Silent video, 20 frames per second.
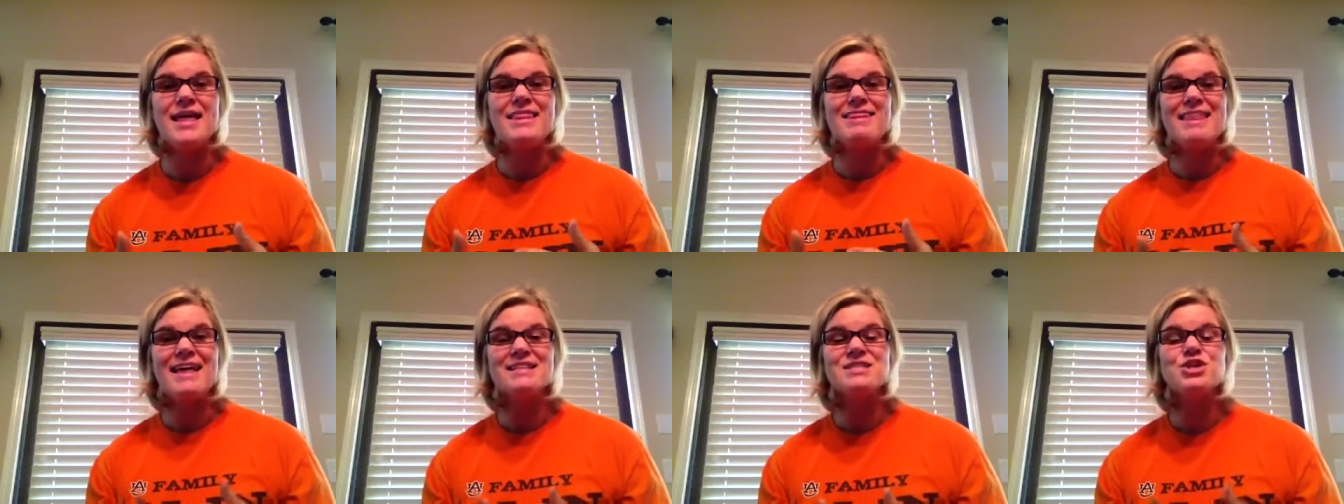
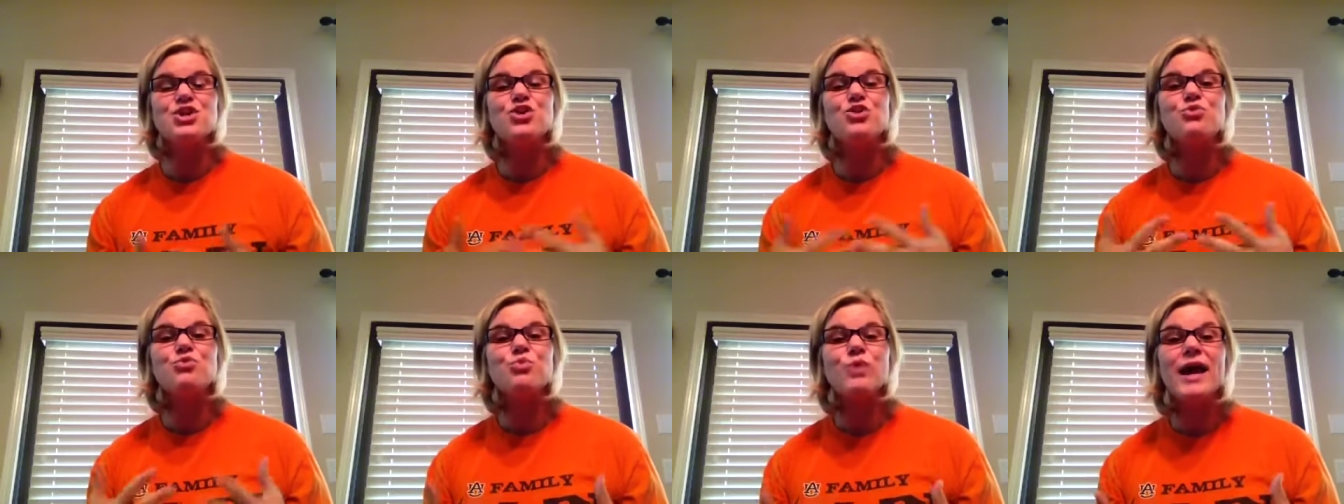That's a
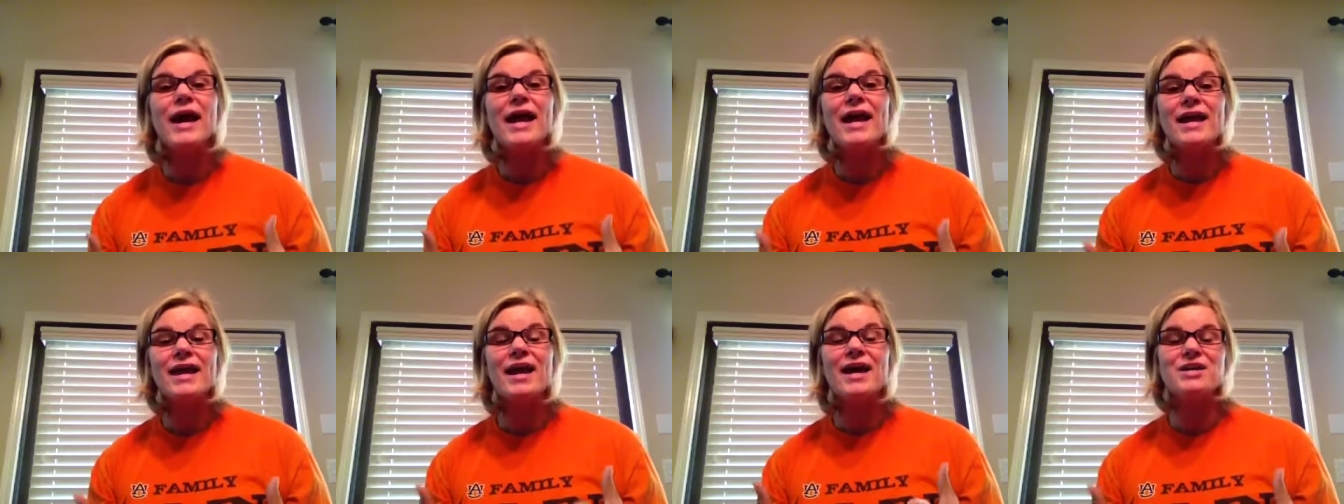
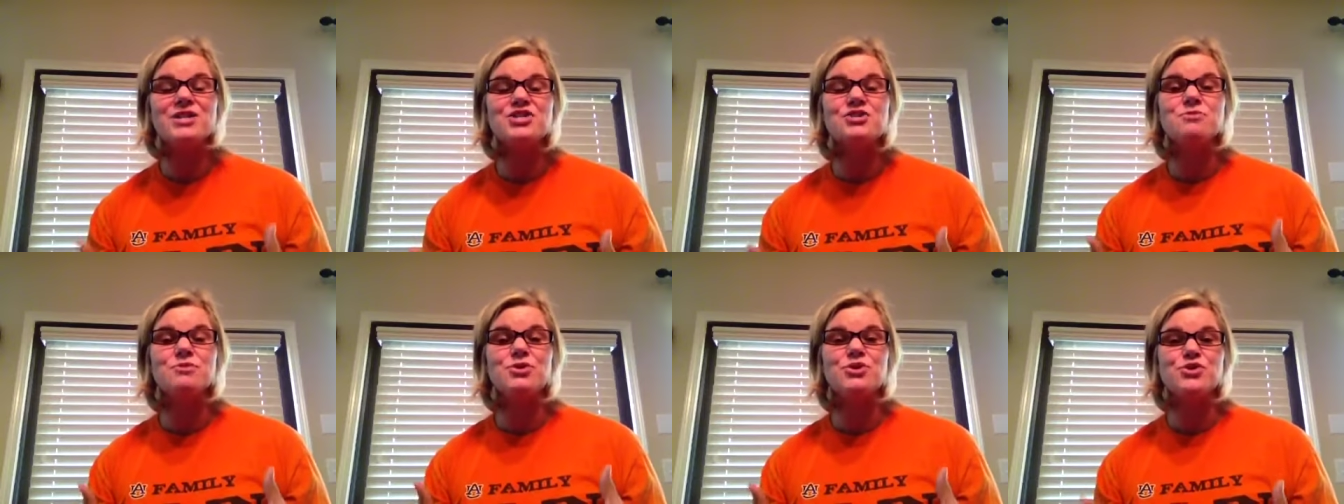great
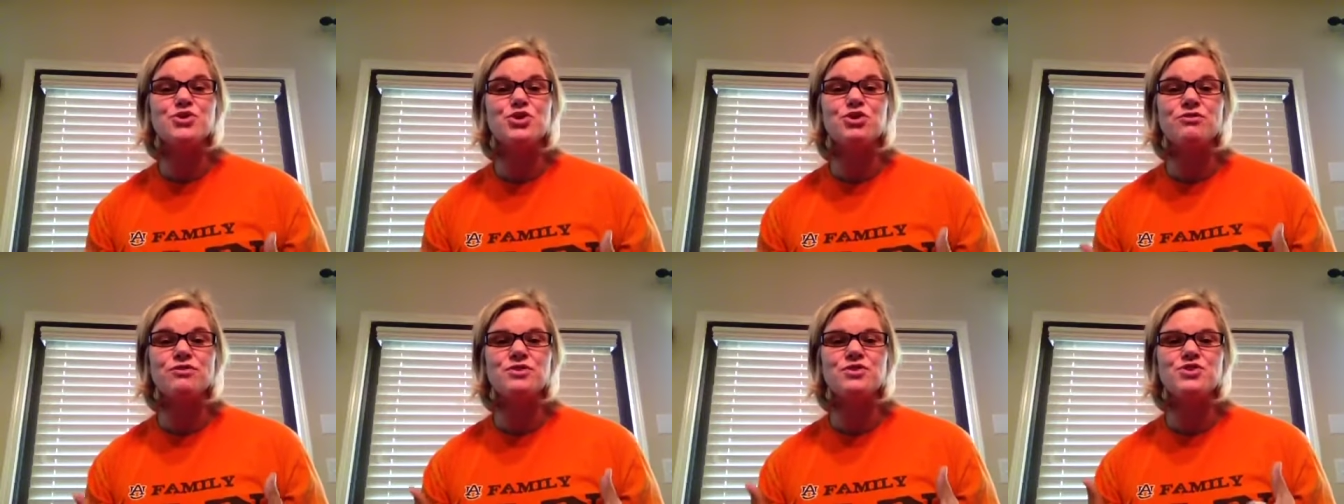customer
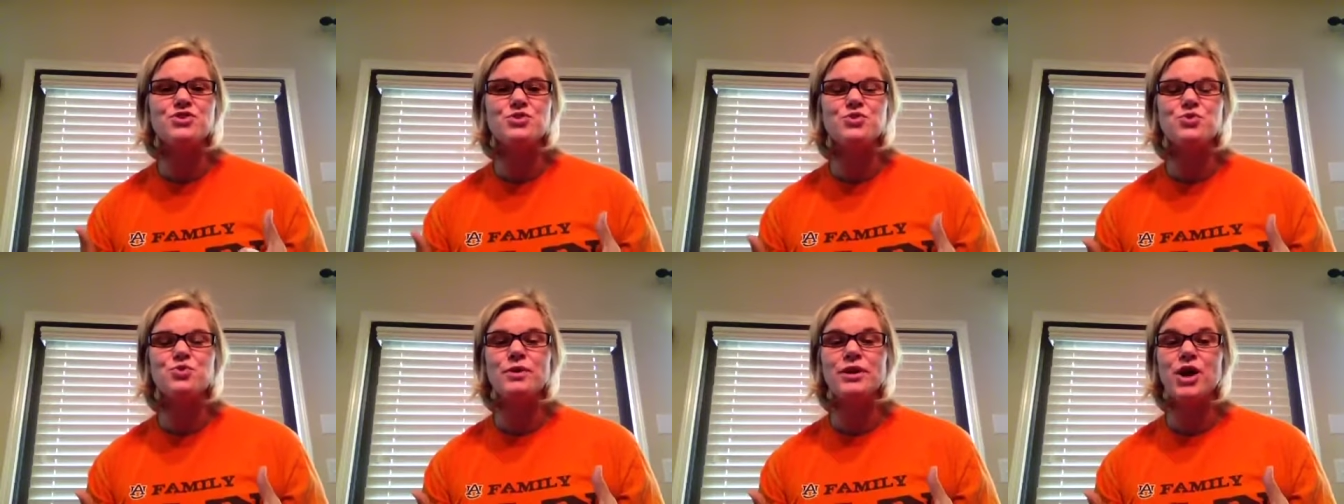service
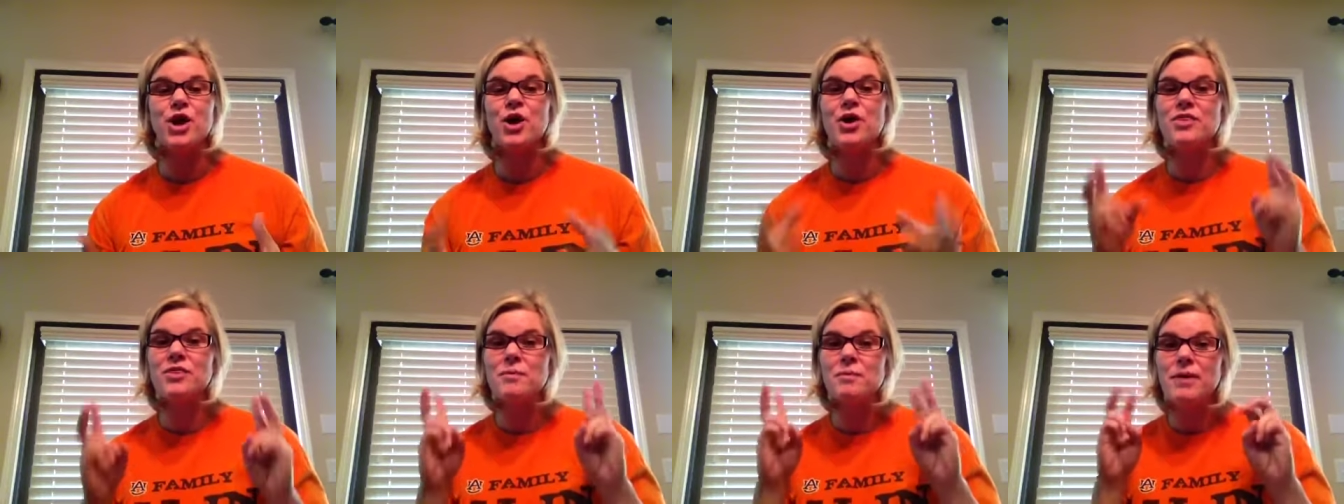tool. We
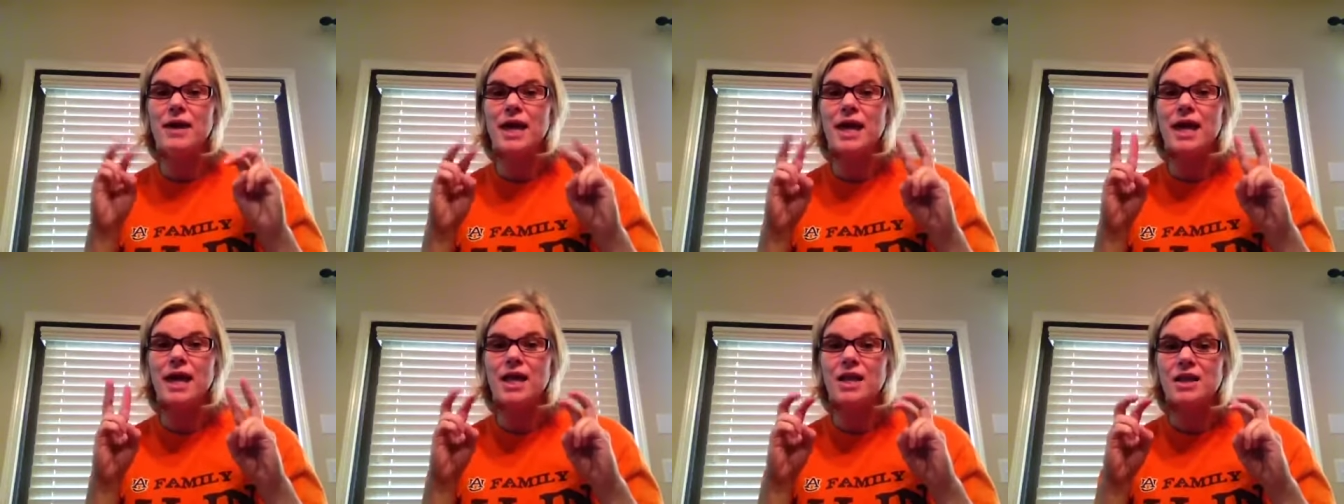call it the
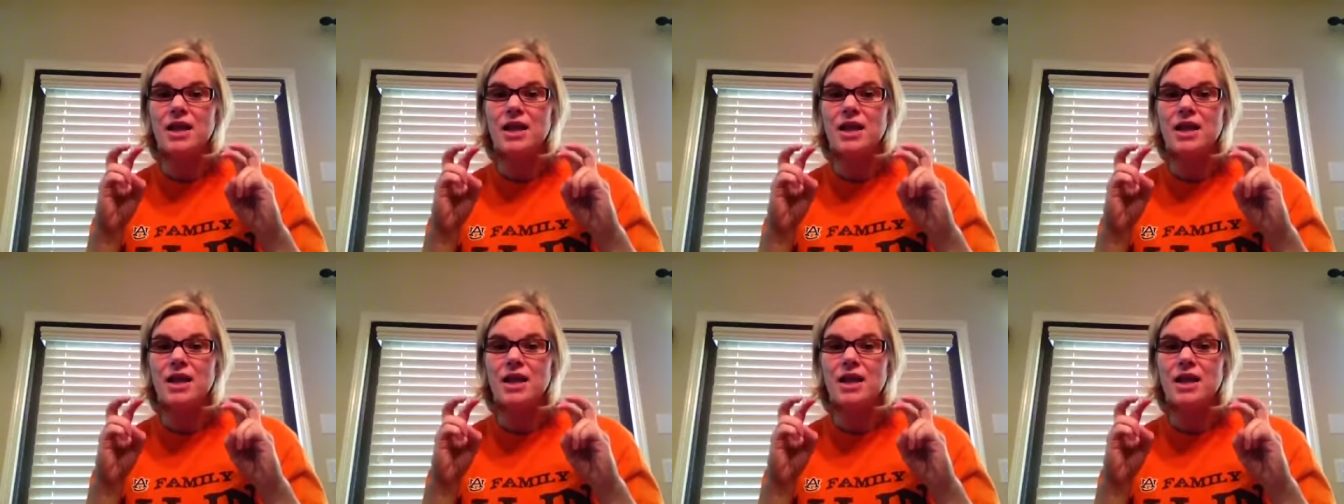pink